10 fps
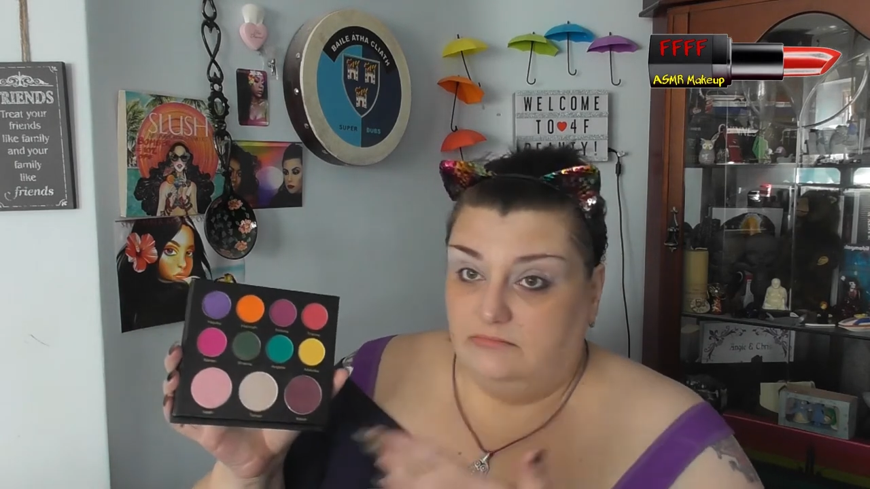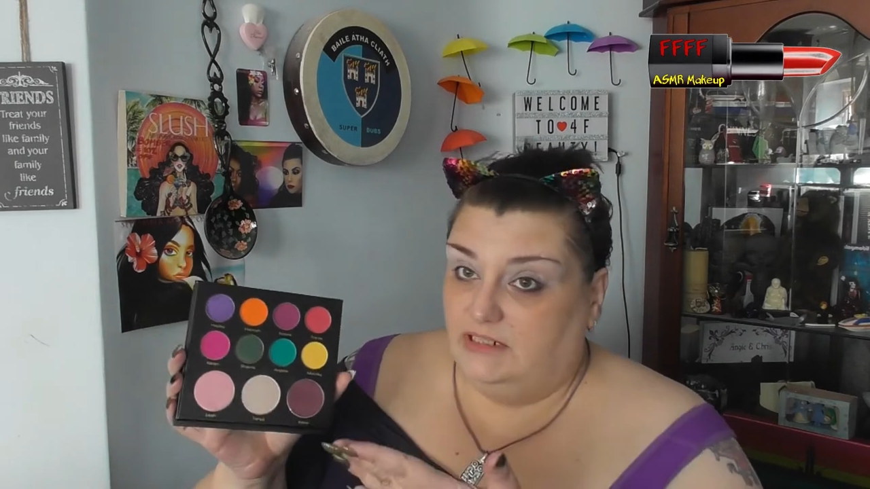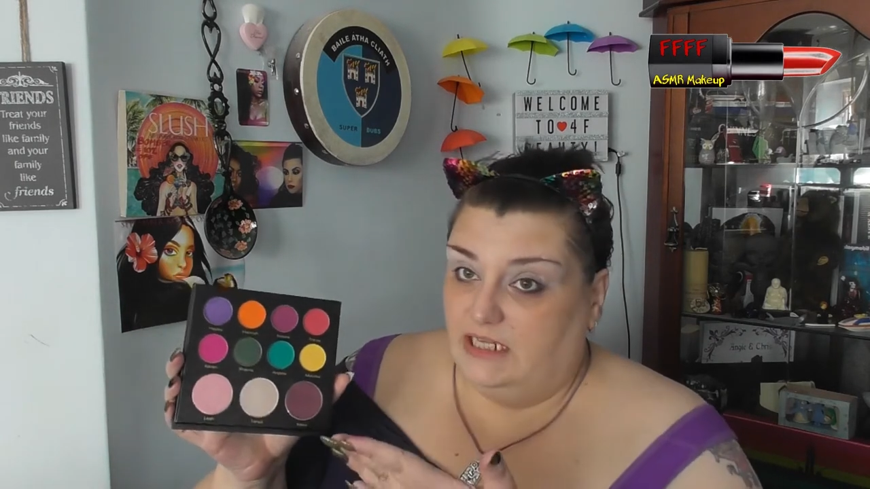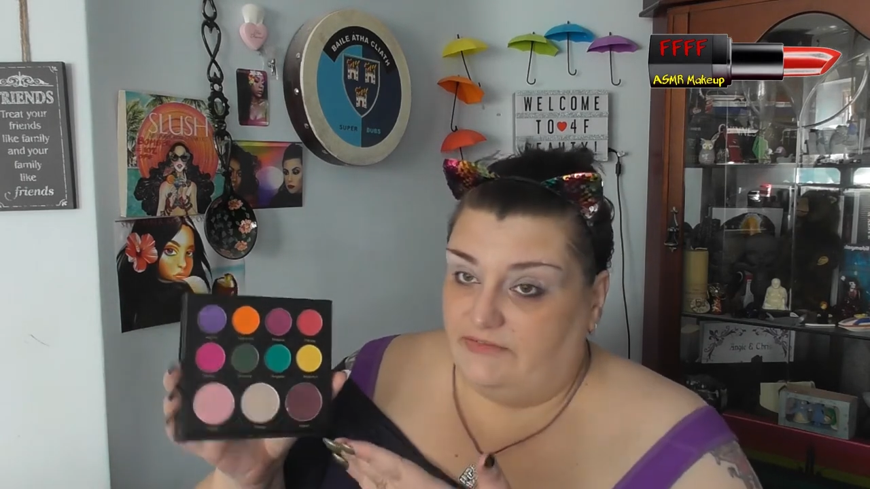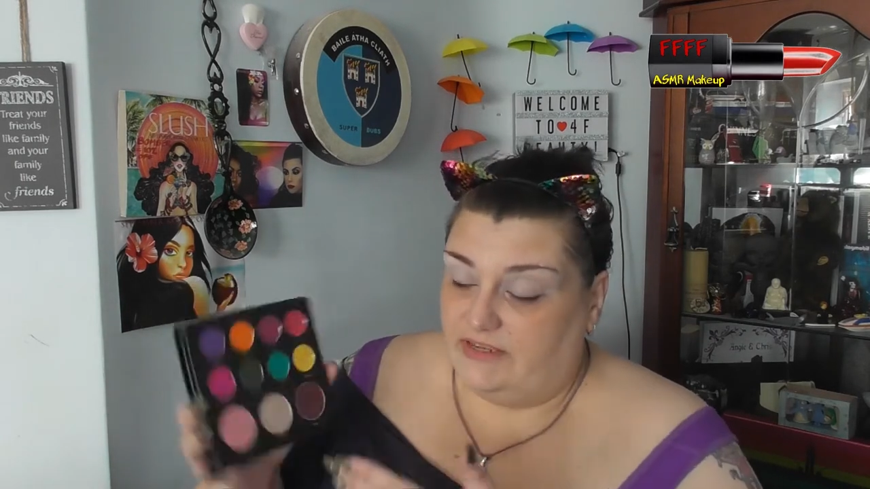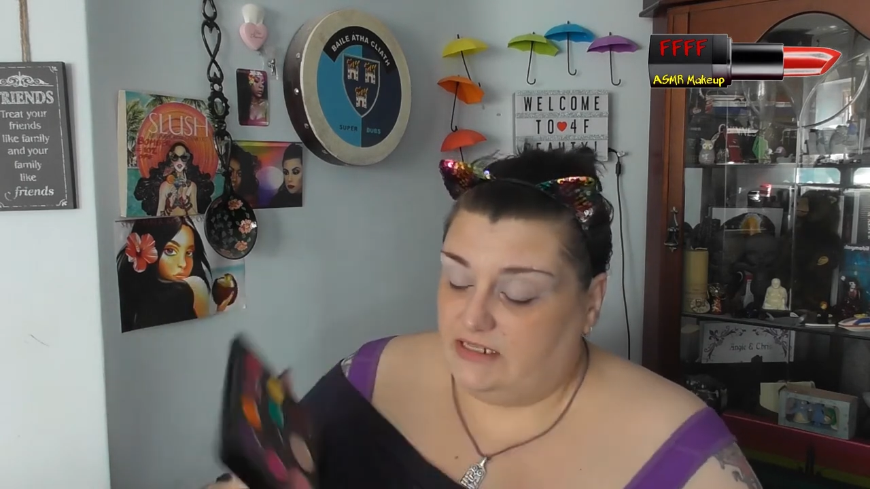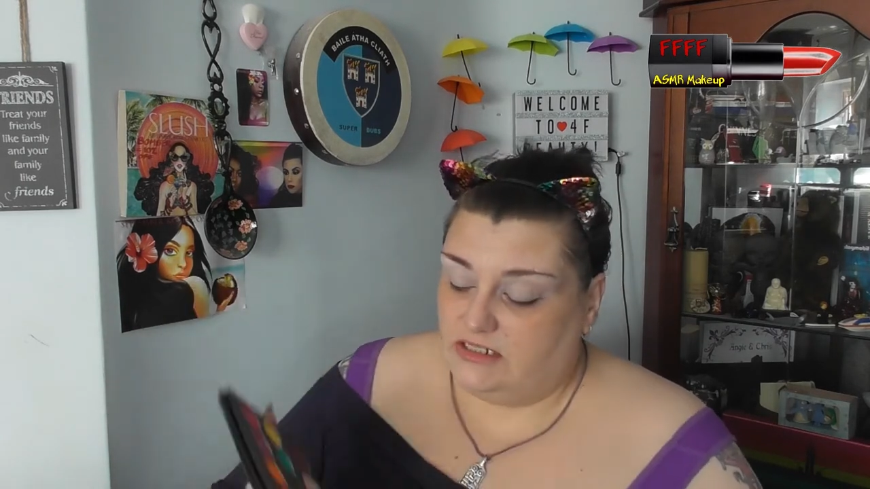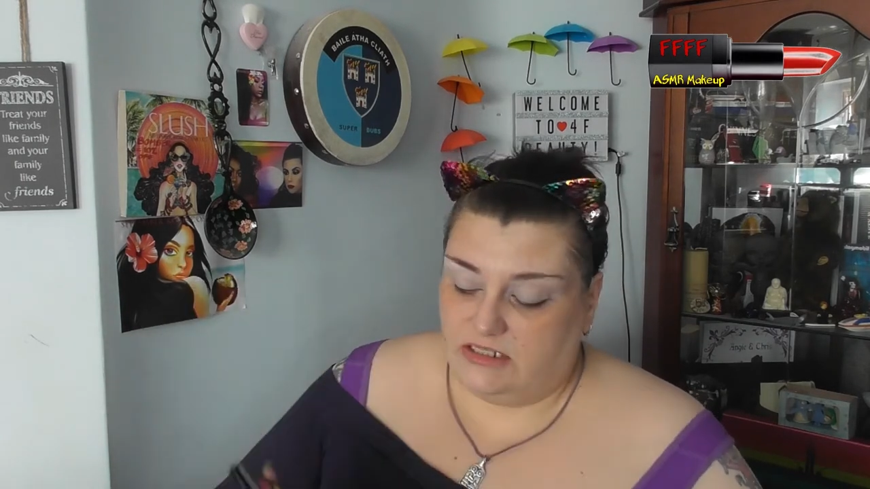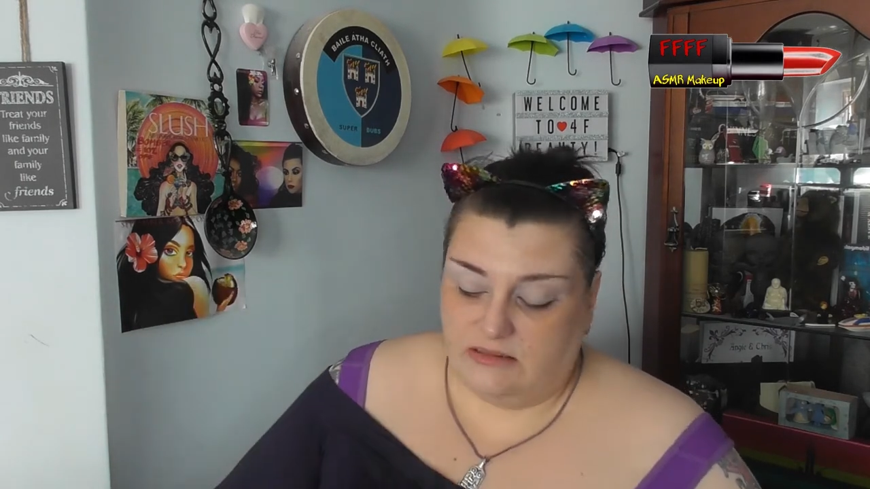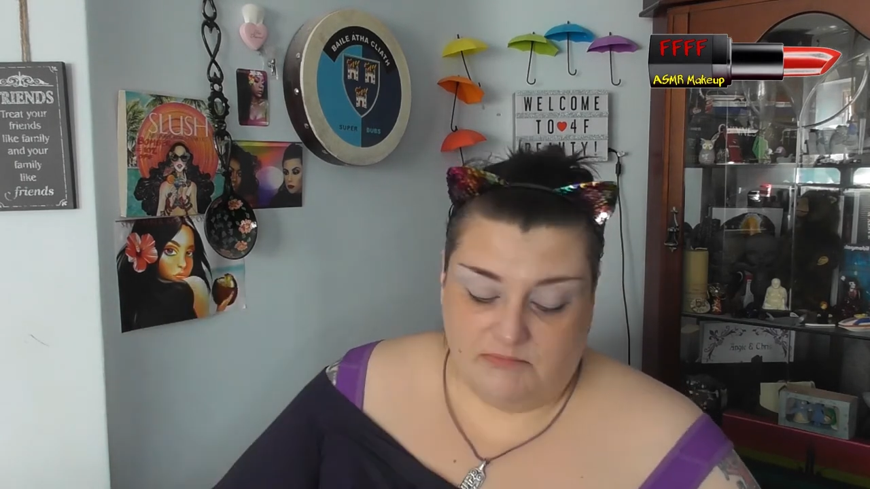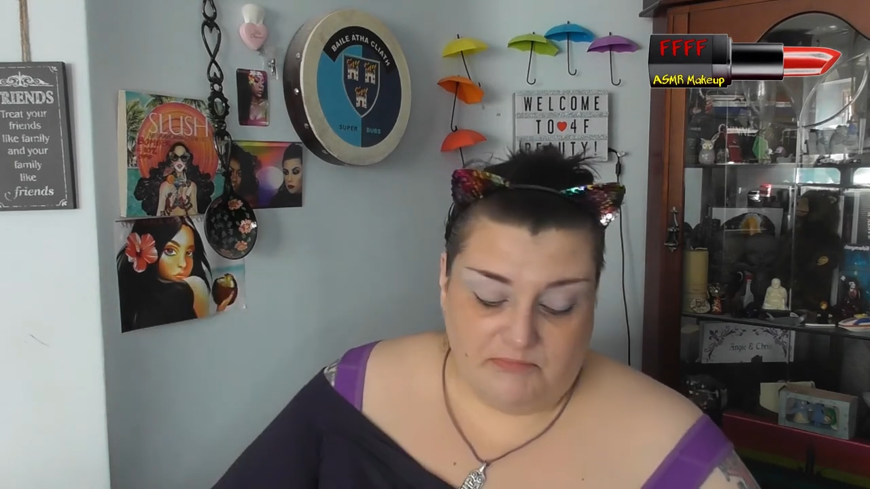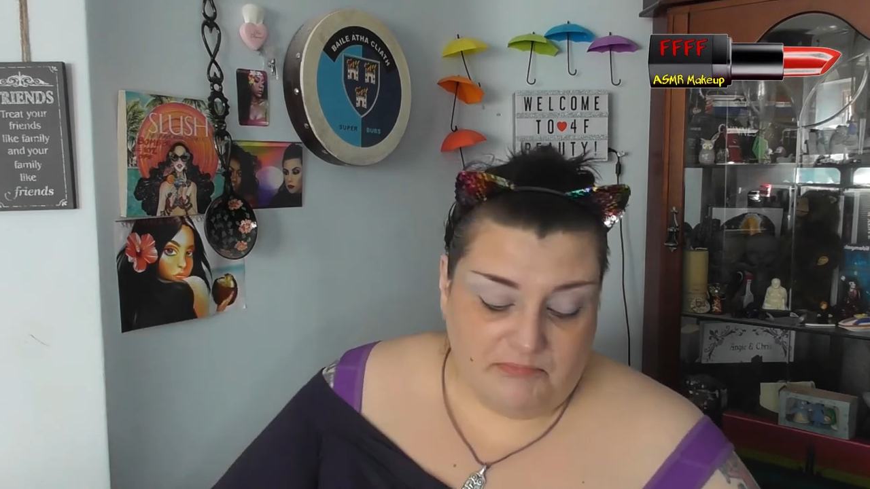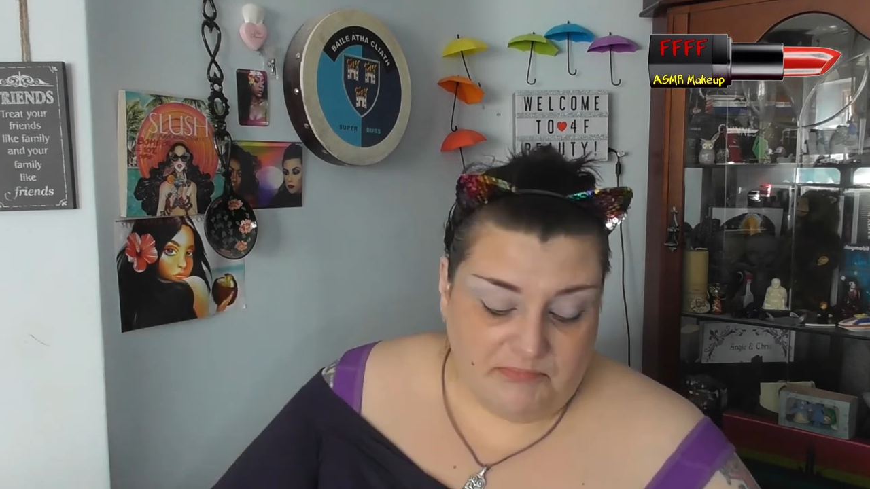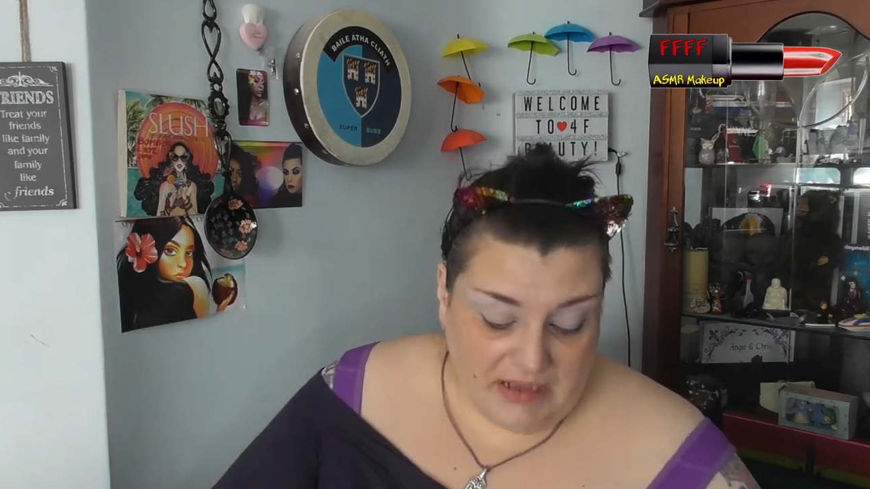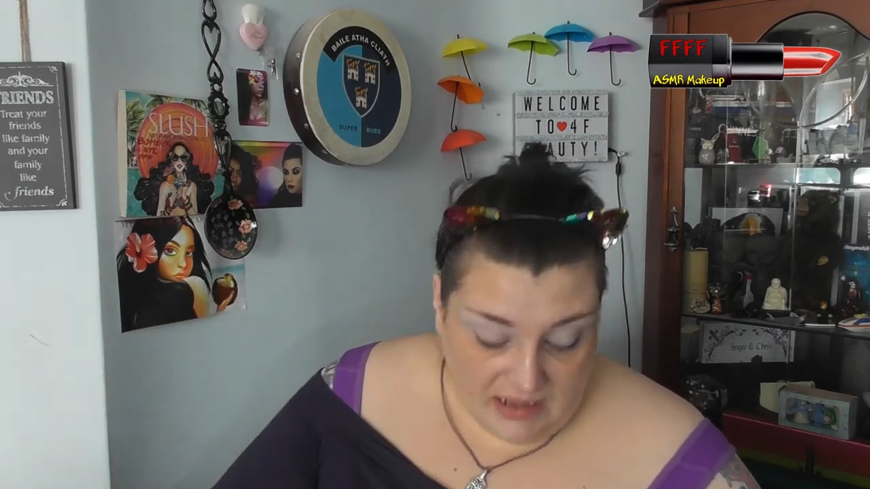love it,
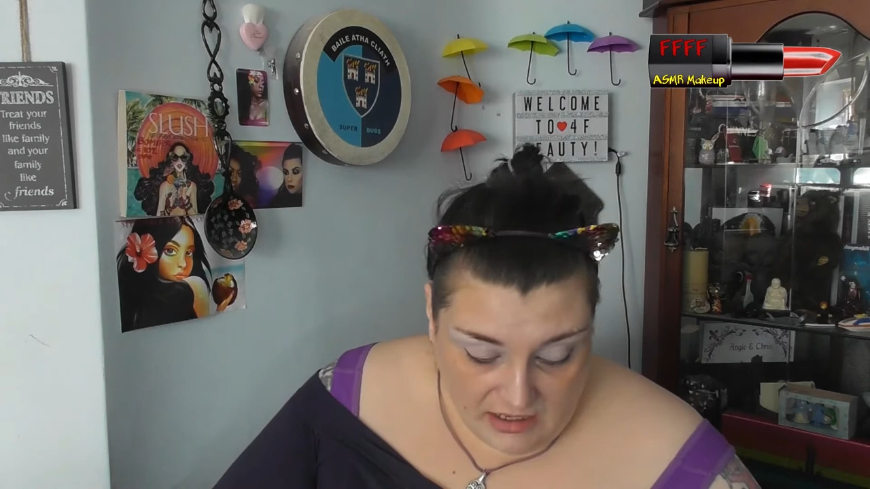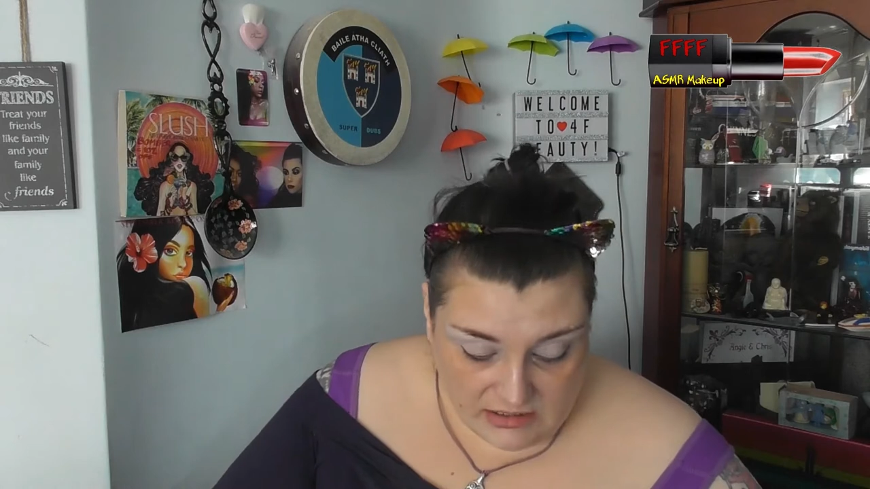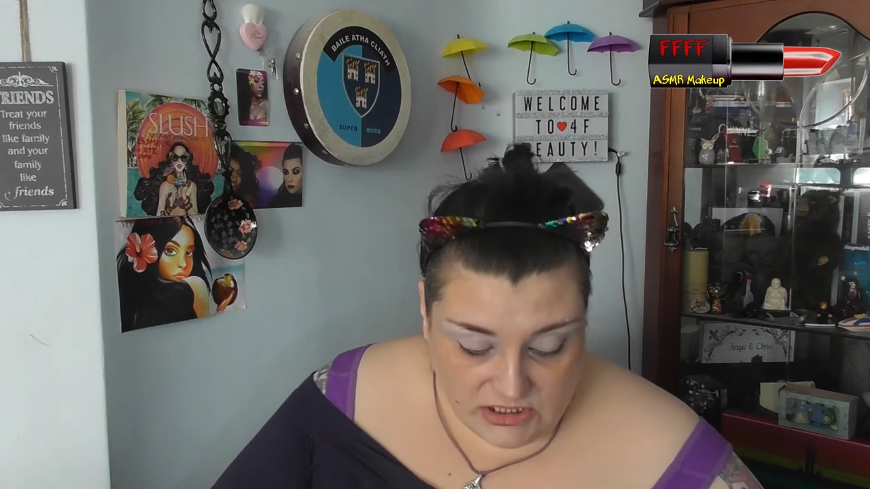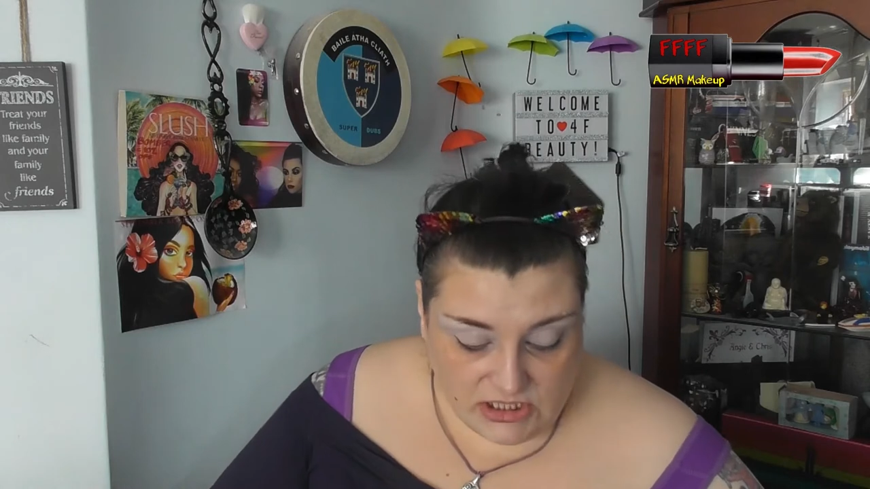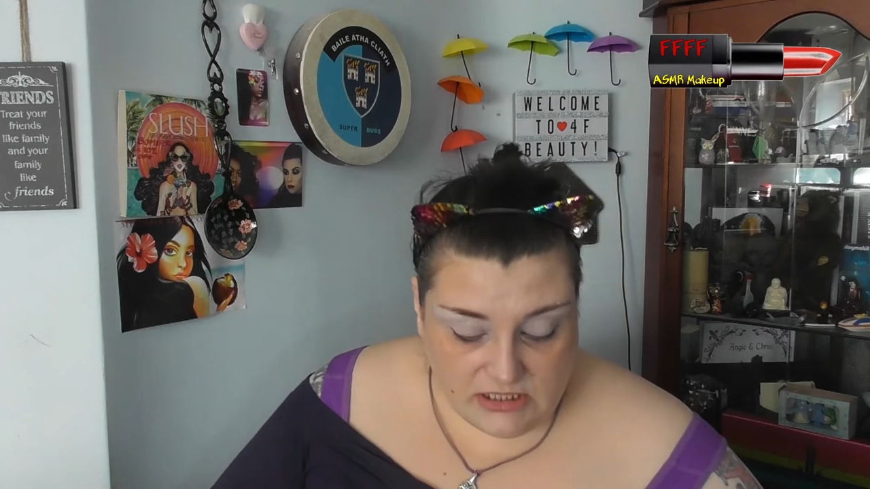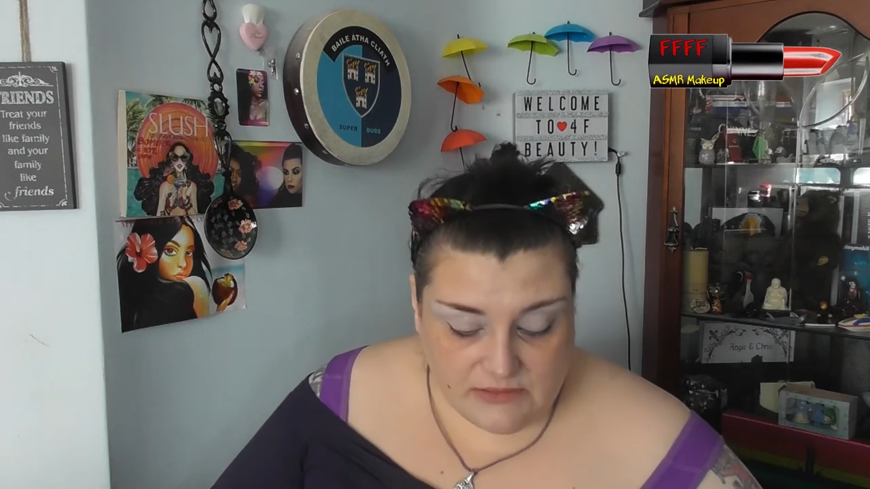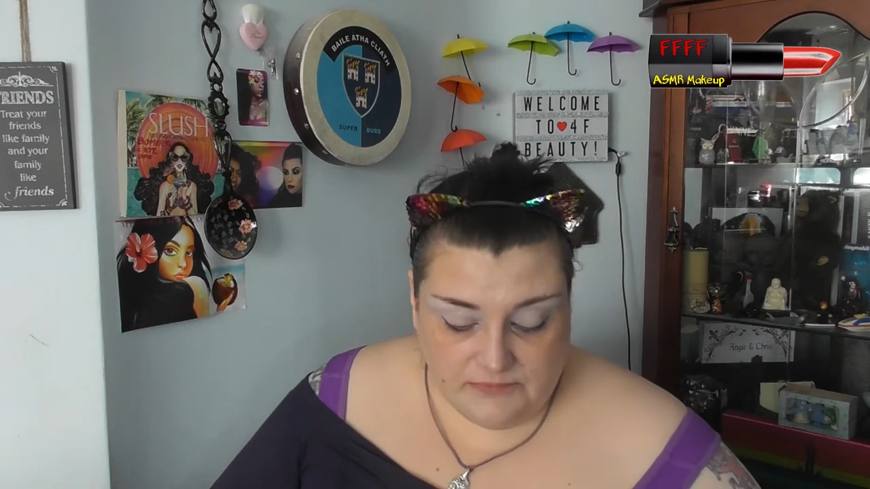but